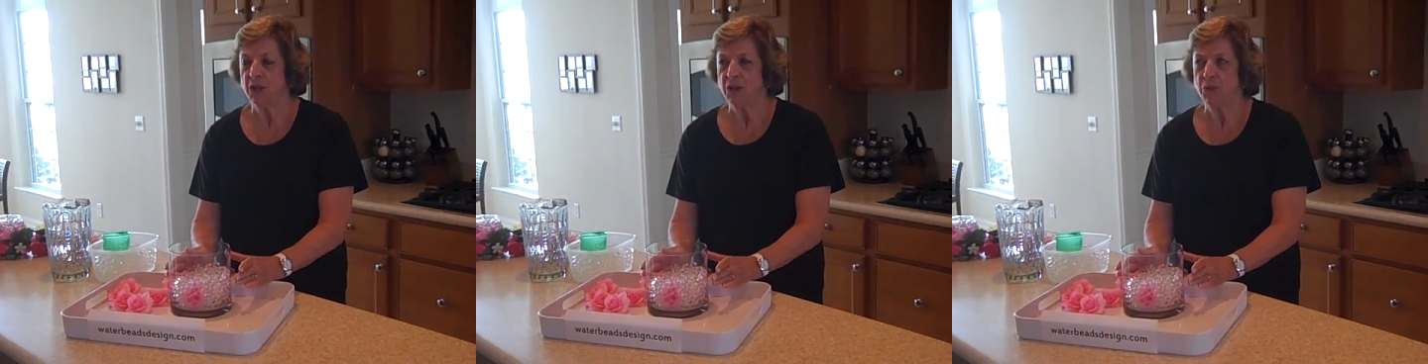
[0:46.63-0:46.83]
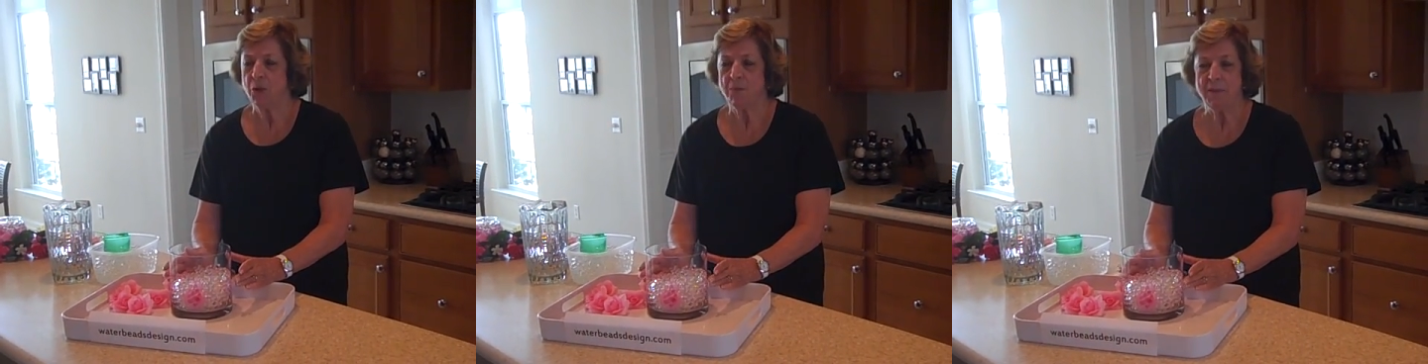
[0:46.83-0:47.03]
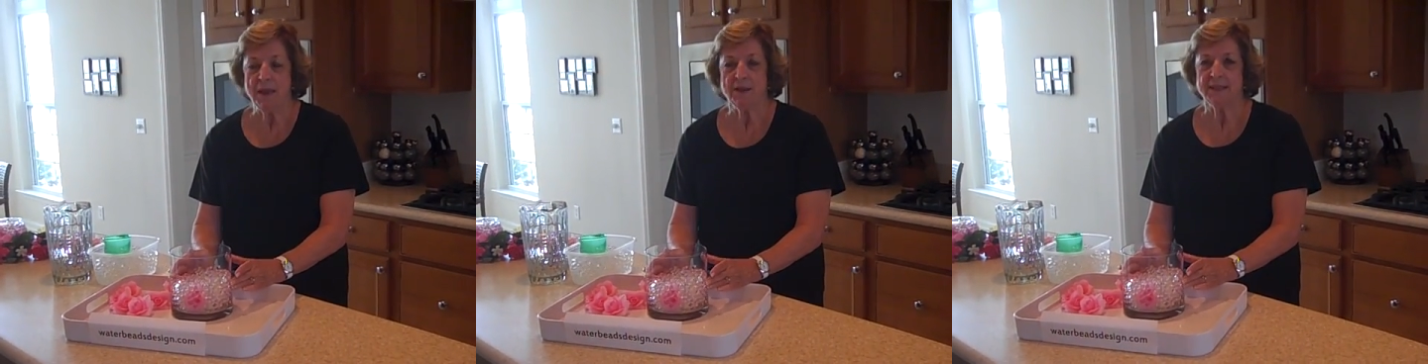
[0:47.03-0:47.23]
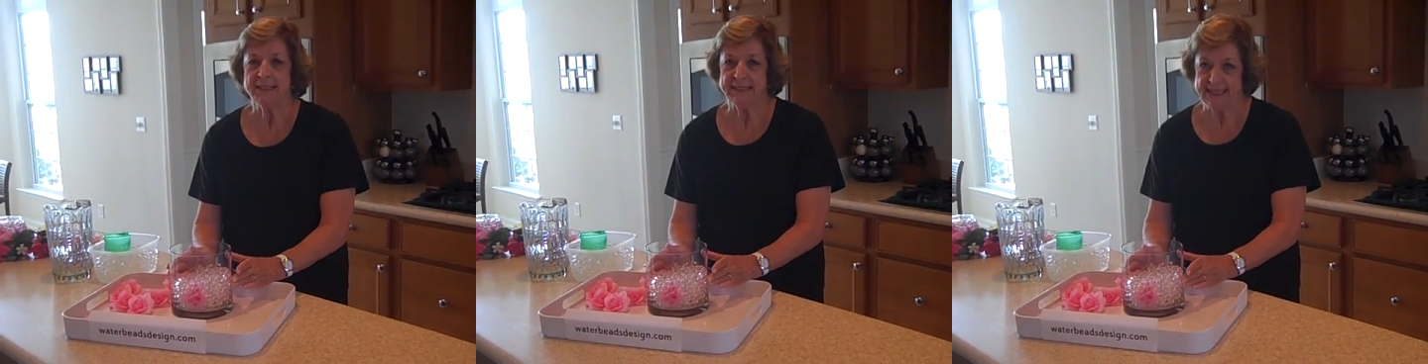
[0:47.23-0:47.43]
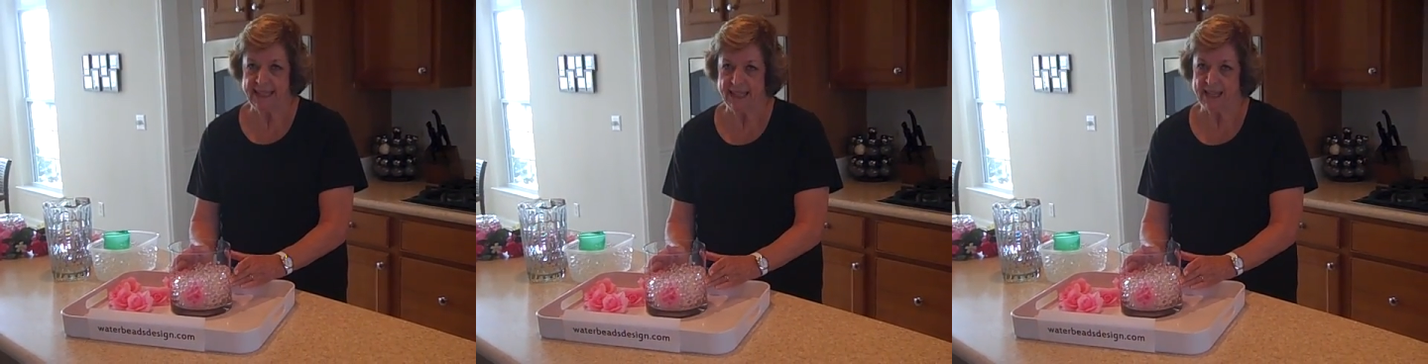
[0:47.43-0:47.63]
you won't be able to
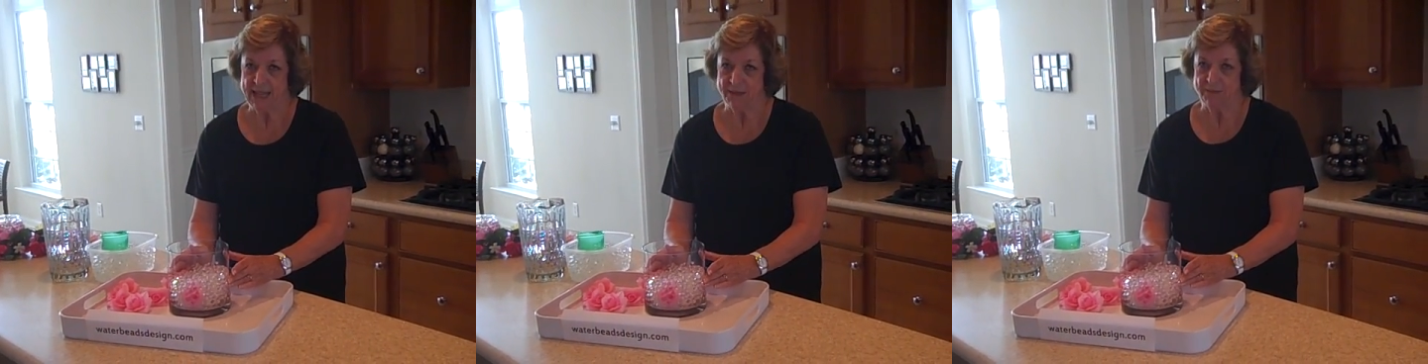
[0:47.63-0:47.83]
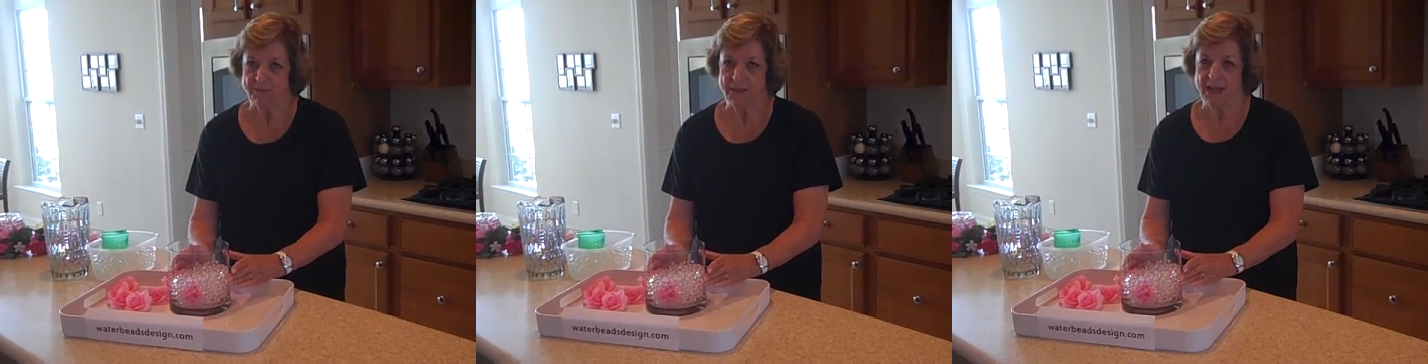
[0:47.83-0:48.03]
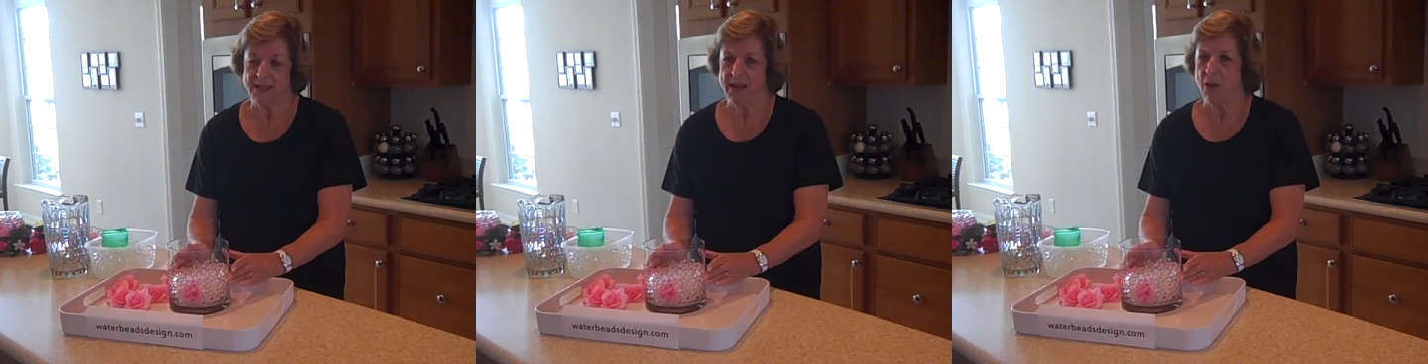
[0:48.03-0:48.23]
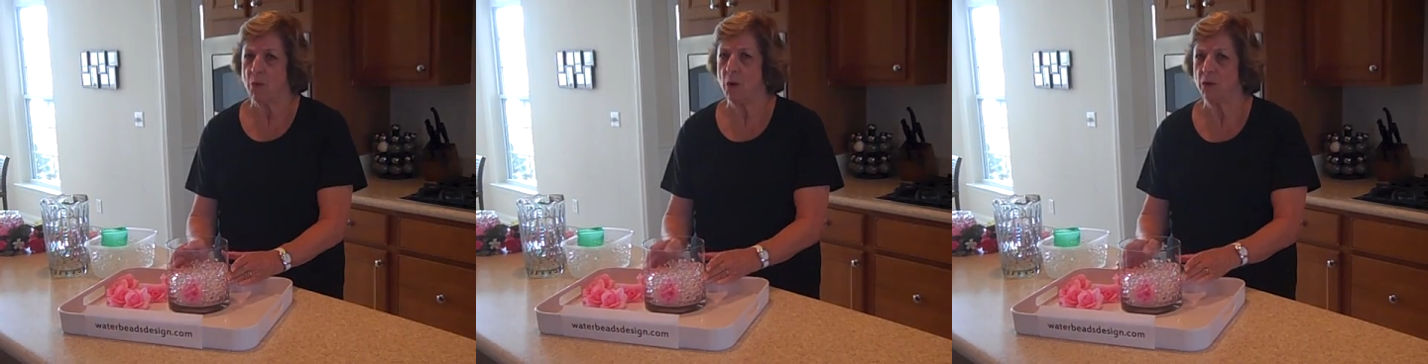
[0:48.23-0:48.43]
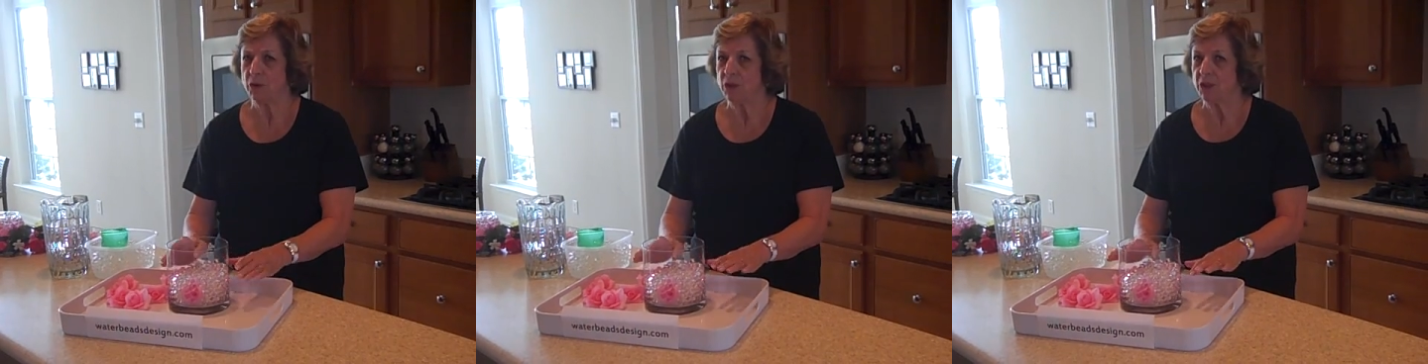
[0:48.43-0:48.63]
see them, and they
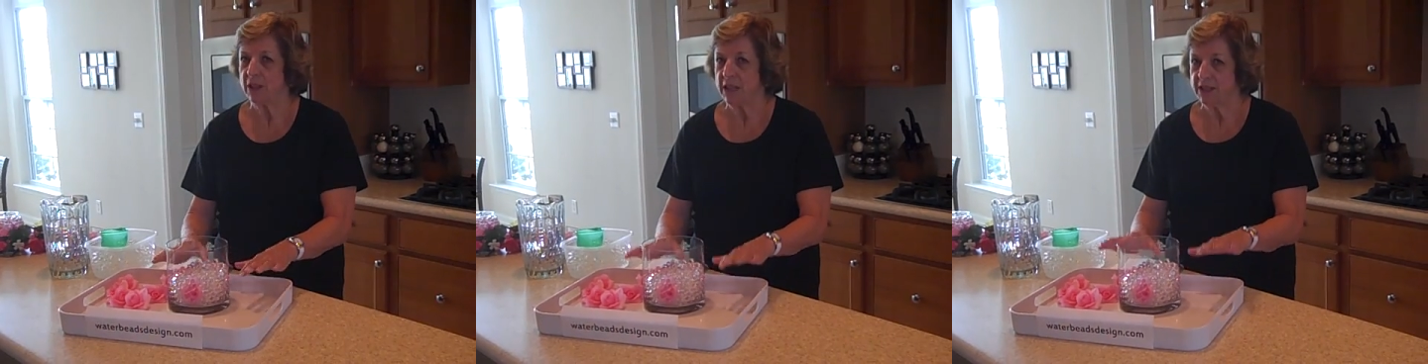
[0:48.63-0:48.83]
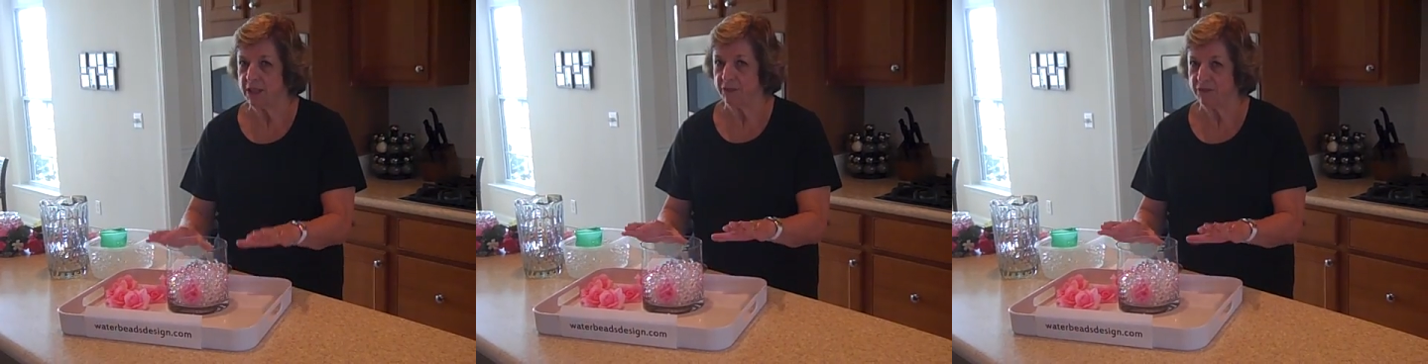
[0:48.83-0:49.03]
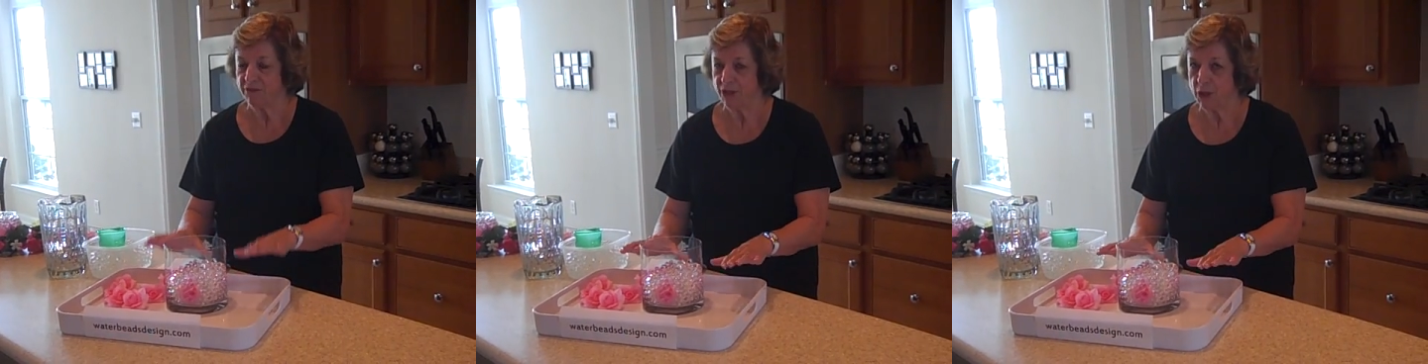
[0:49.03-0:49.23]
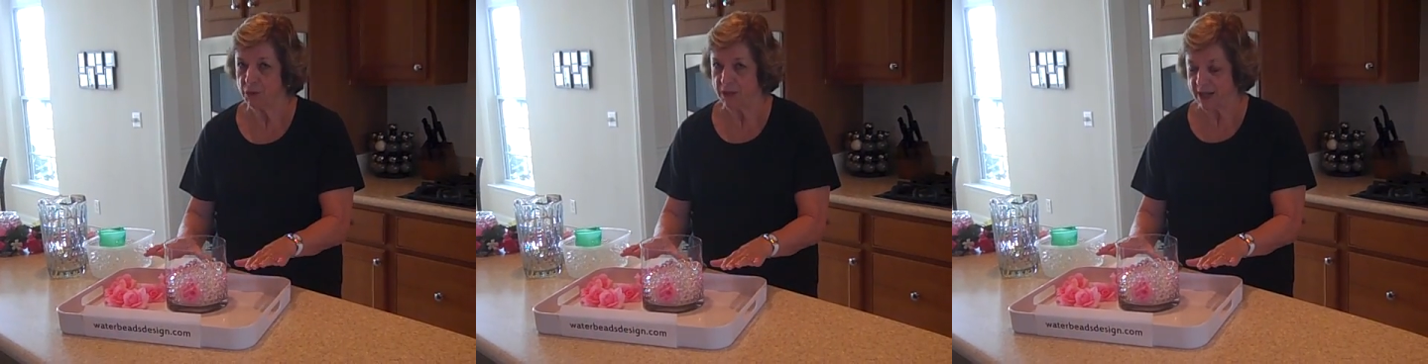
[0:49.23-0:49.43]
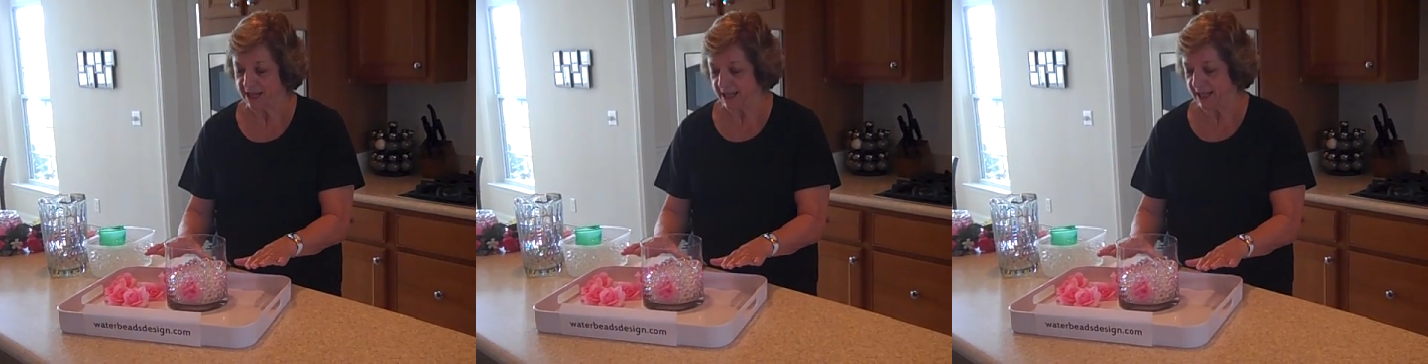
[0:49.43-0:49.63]
won't look like they're
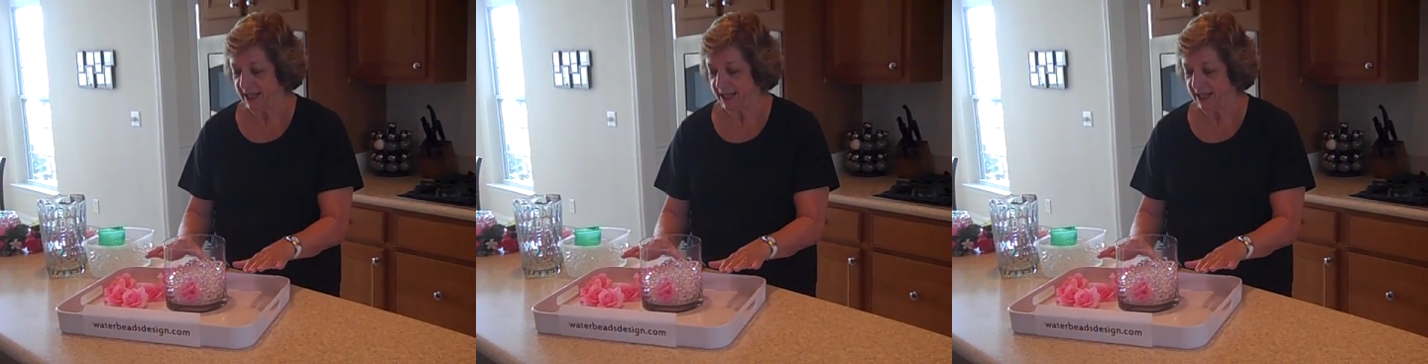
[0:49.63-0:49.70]
floating